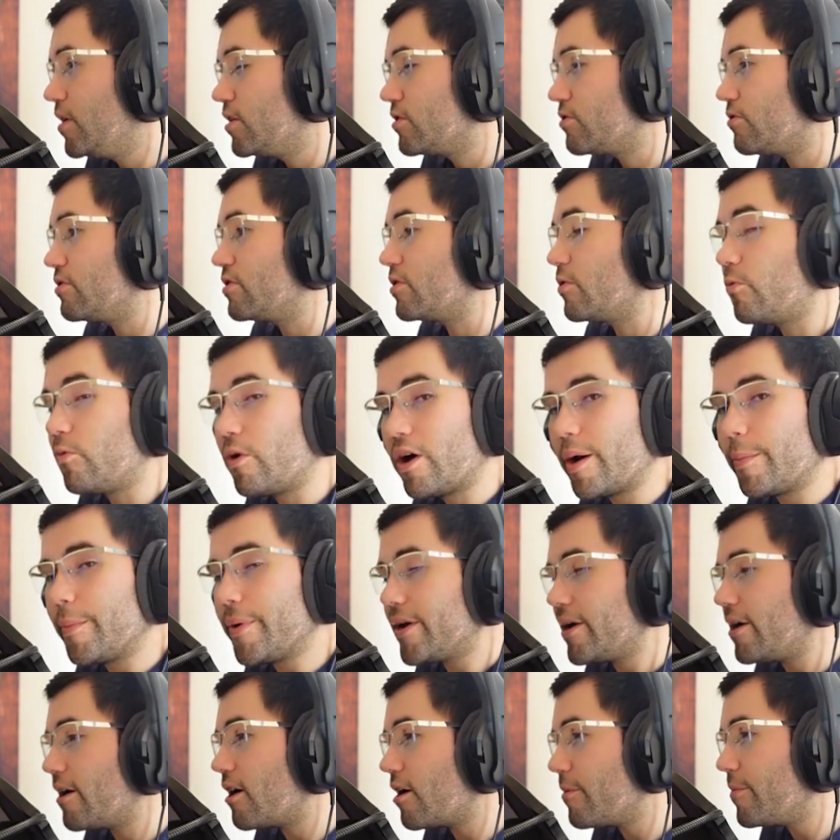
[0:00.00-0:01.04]
So it's a
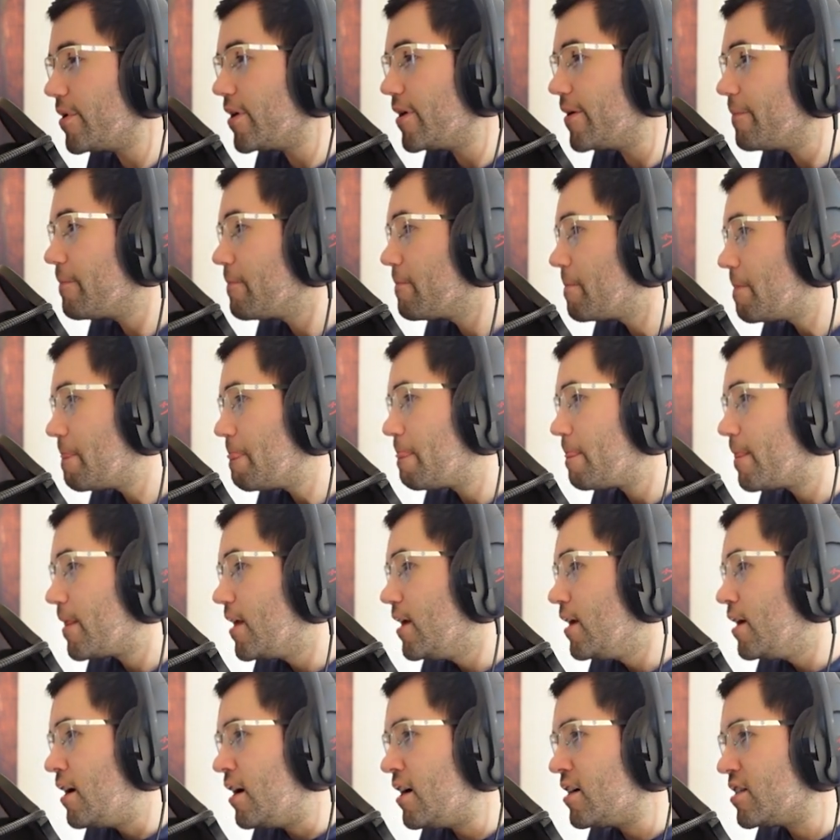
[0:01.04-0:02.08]
one-man army.
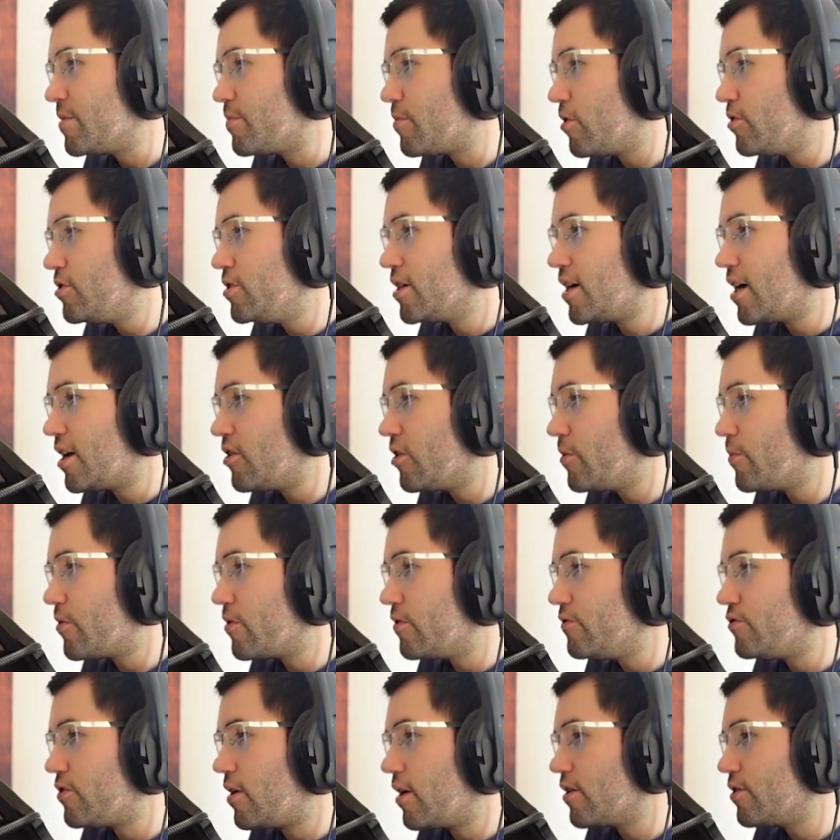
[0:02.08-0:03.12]
As the project and number
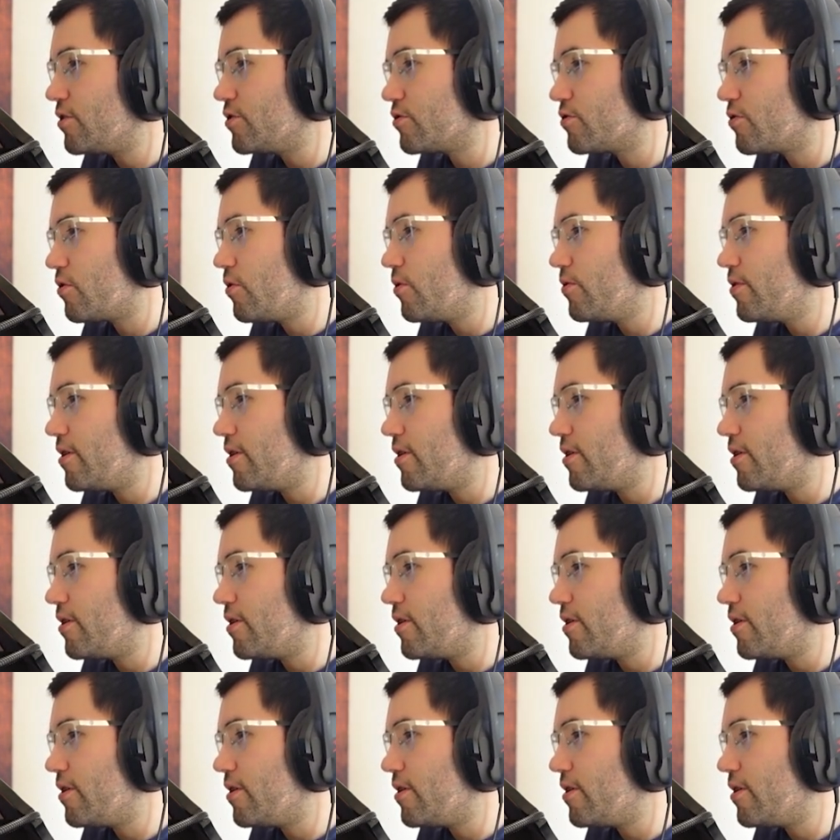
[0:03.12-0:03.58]
of dragons grow,